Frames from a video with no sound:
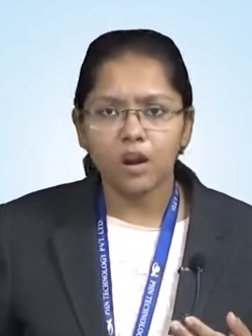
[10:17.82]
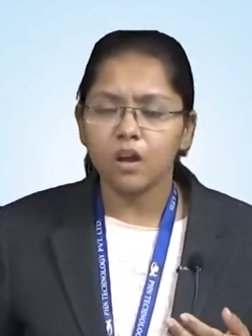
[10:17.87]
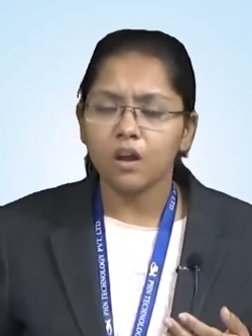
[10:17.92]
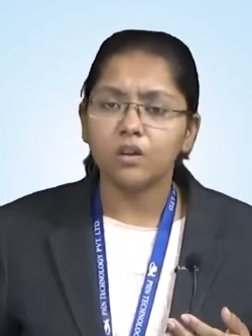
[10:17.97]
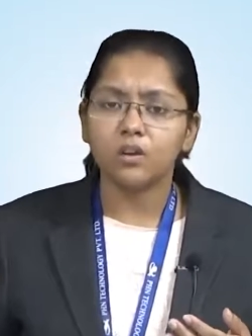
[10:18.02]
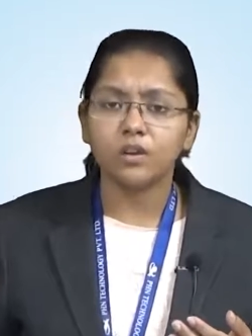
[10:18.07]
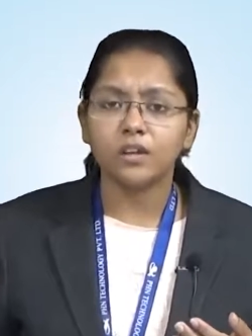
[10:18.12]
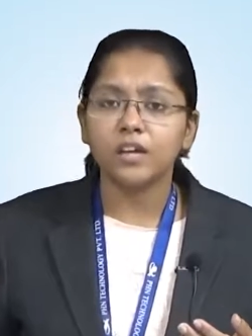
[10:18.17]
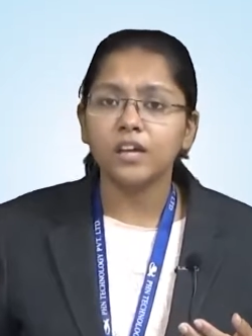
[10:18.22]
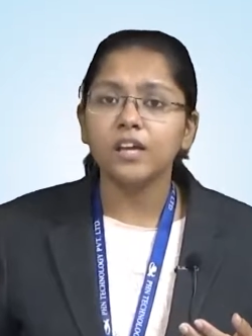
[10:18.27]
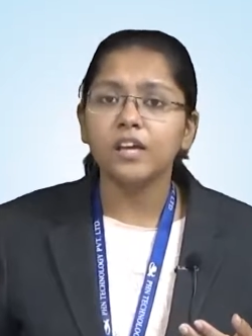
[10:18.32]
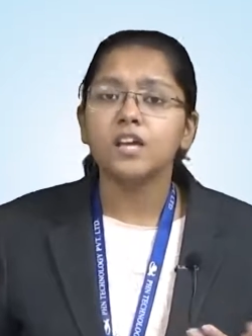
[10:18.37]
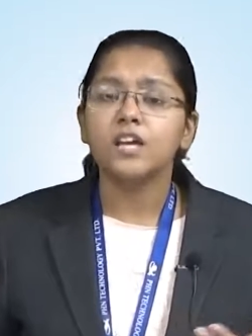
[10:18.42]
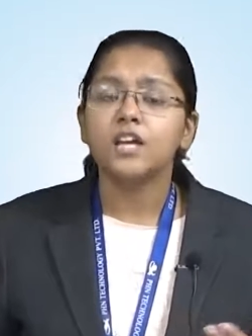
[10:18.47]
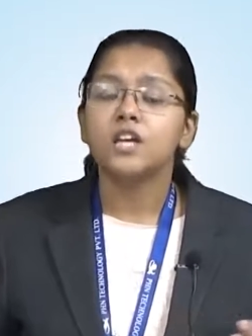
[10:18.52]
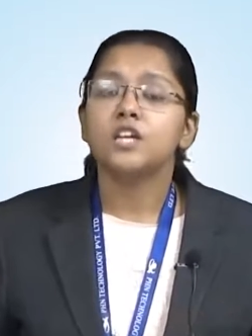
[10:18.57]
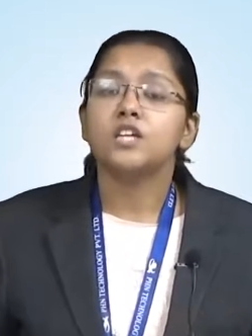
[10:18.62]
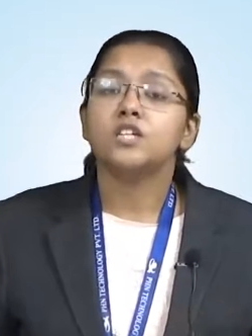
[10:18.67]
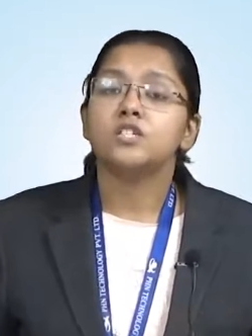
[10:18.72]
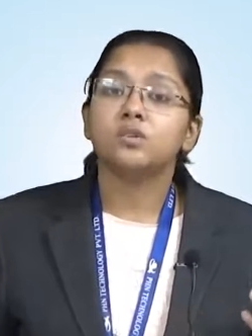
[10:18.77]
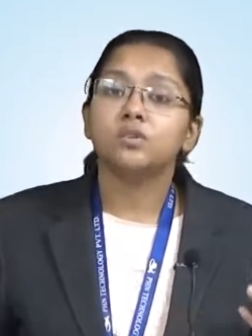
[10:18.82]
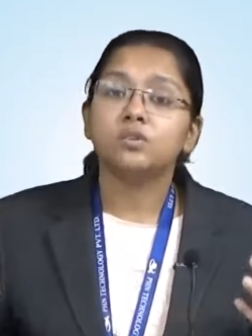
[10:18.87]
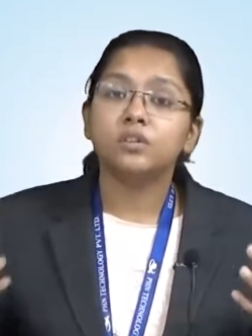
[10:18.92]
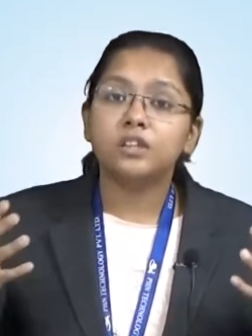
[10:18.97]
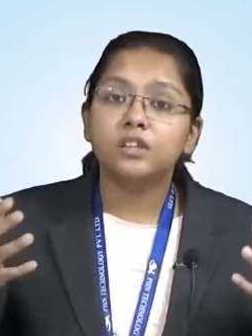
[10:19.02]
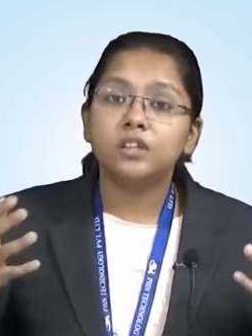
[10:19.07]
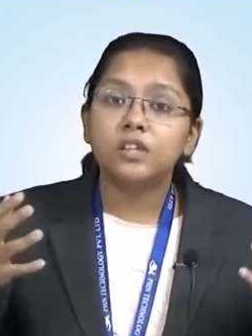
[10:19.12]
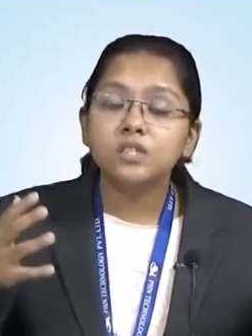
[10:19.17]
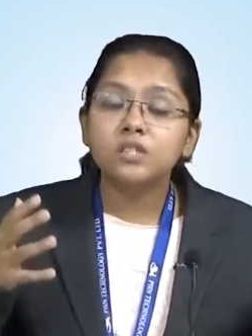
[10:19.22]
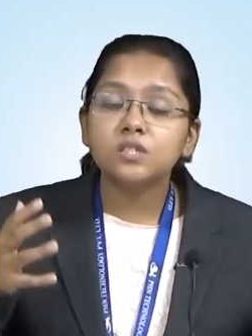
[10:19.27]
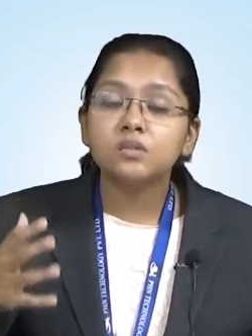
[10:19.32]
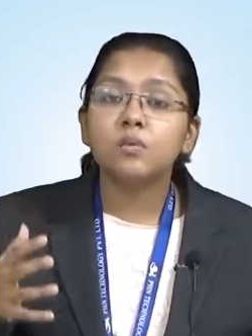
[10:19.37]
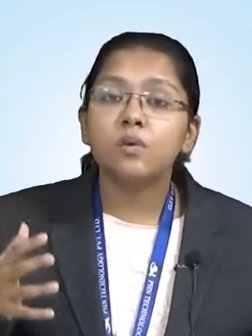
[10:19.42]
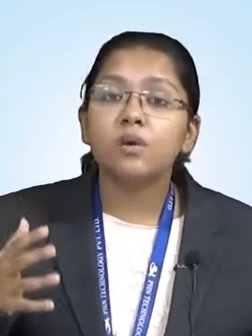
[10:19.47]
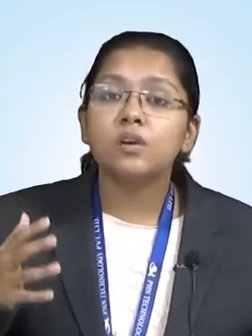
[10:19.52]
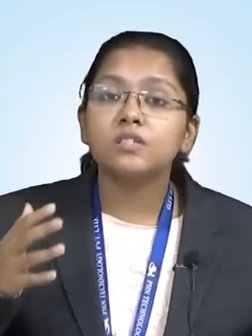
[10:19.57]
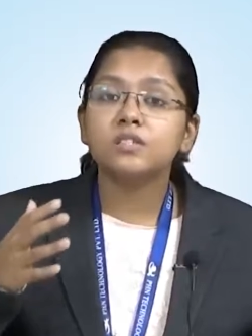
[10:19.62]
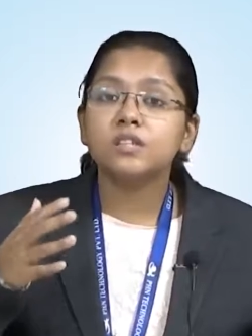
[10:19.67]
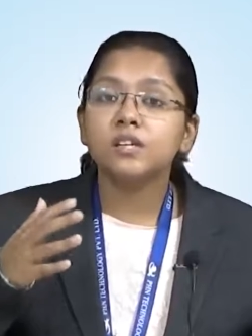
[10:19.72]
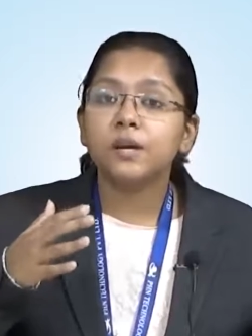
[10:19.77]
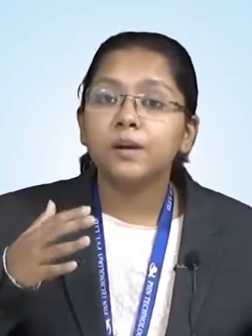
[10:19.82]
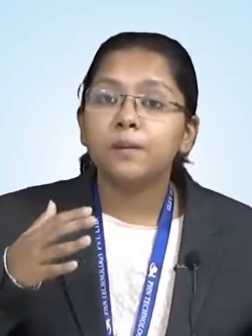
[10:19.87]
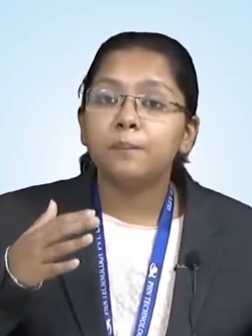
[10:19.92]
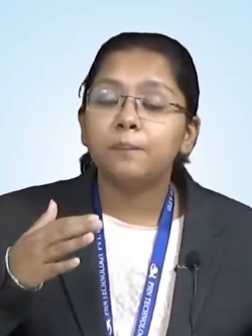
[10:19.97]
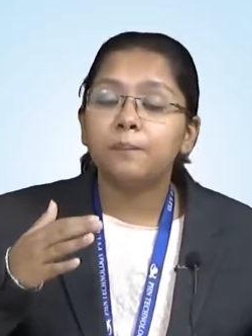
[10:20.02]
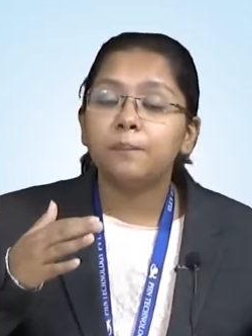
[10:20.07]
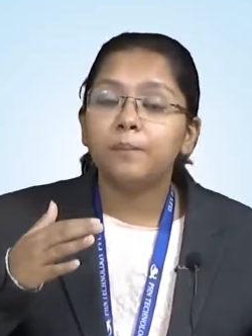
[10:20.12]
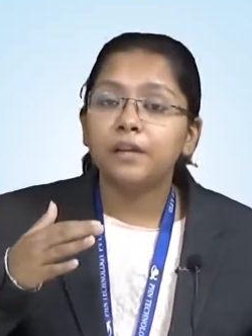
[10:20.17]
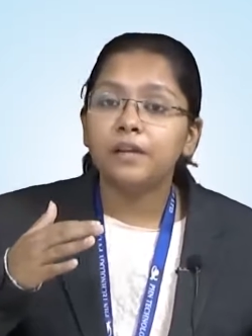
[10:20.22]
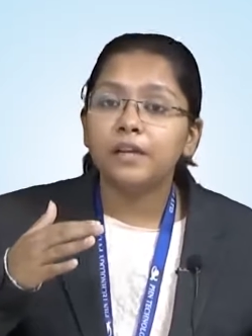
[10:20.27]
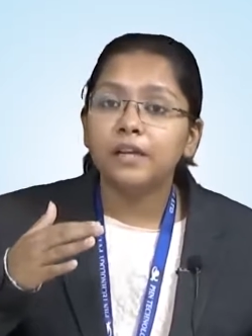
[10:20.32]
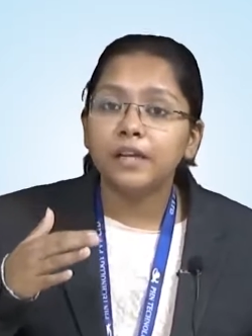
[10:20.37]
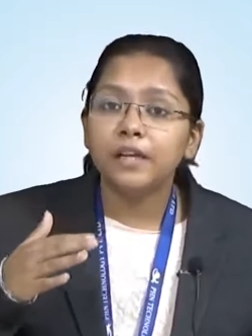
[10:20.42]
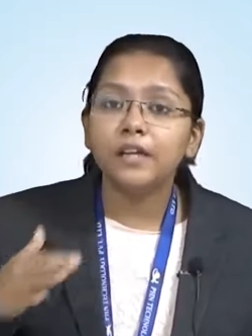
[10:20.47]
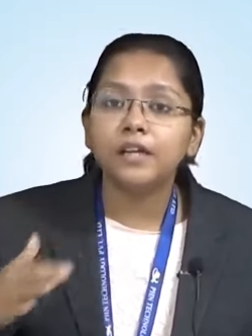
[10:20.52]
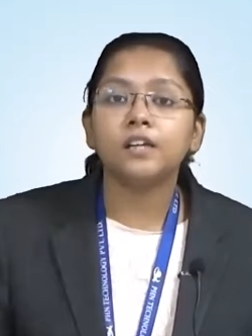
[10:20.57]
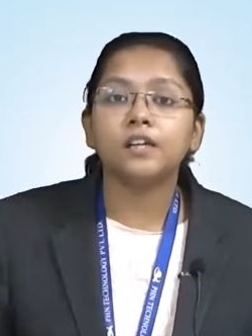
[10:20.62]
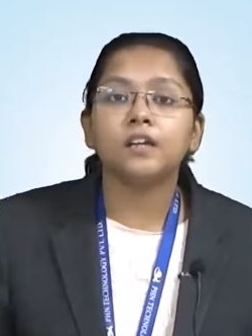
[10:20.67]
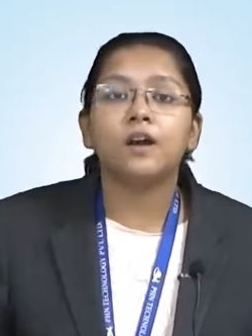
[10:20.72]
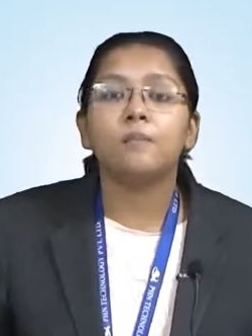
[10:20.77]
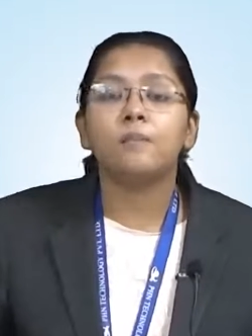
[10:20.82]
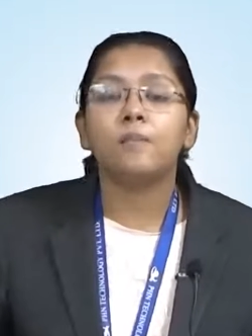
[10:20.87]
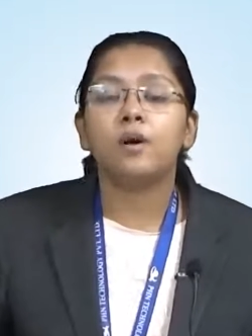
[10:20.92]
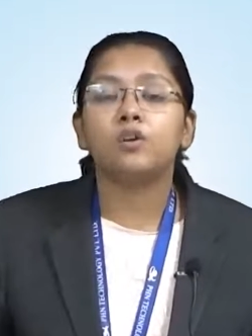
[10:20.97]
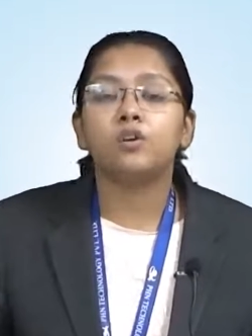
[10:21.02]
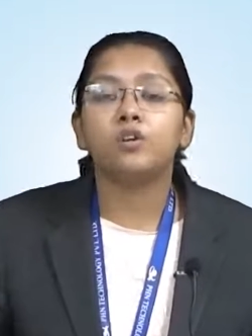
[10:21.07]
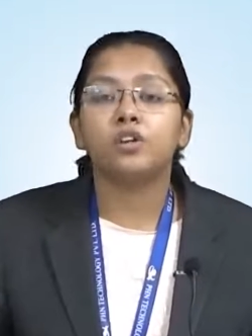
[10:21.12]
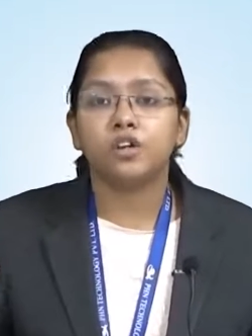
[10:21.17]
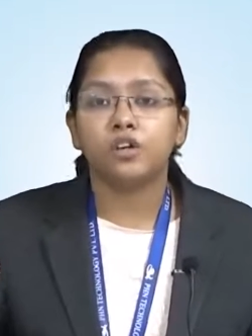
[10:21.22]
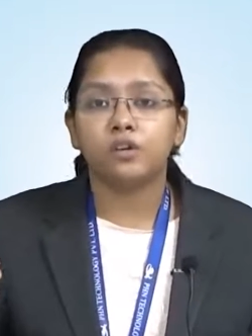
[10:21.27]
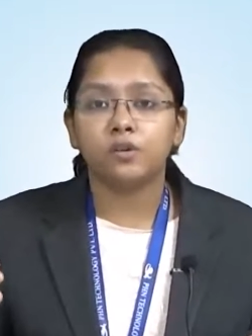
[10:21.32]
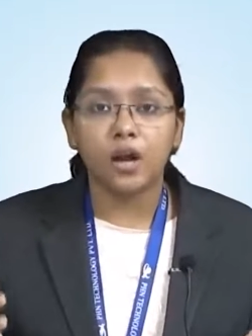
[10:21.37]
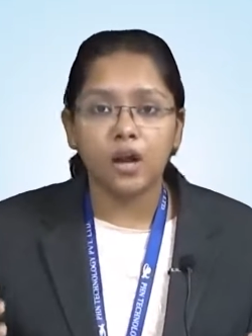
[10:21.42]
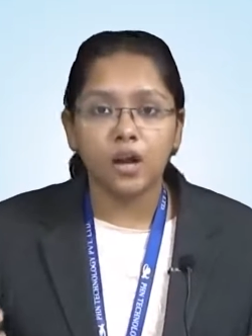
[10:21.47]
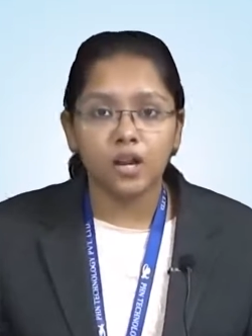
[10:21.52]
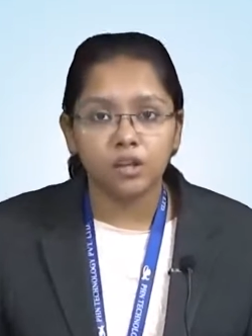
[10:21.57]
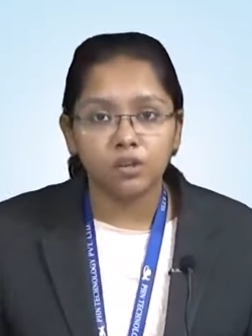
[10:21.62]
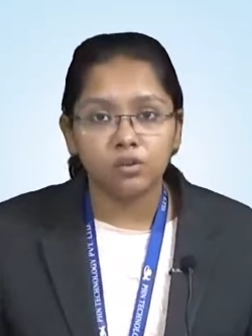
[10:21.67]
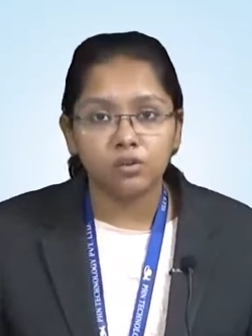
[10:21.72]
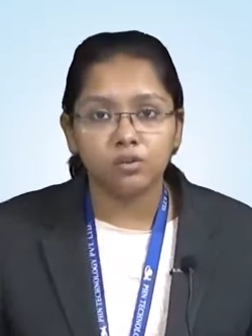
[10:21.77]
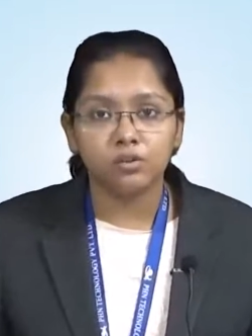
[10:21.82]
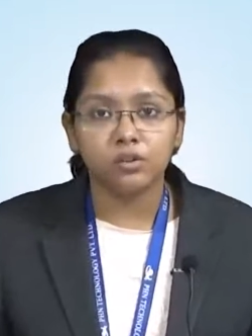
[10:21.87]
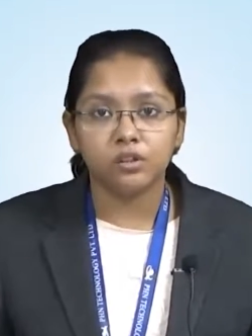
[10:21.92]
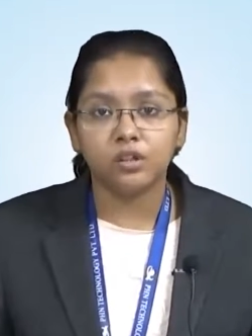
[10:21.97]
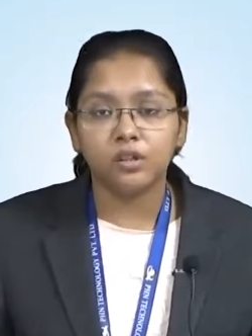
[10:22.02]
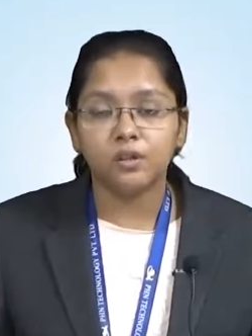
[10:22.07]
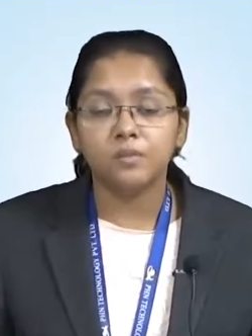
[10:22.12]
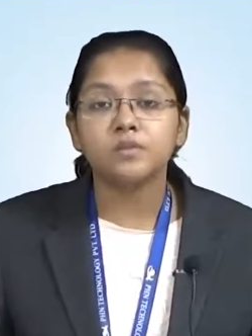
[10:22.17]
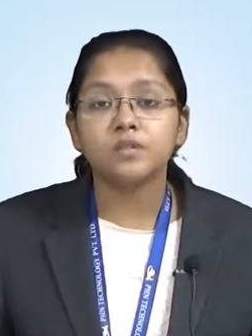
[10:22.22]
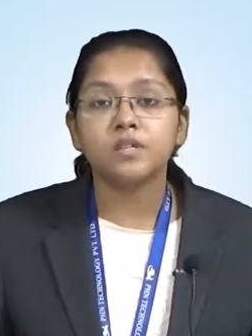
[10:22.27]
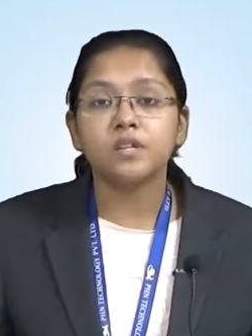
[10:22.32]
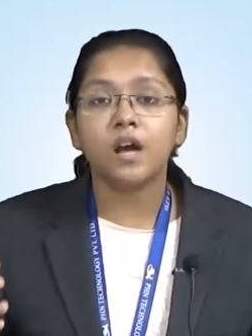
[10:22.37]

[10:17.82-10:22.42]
Okay, so this was the complete about your algorithms,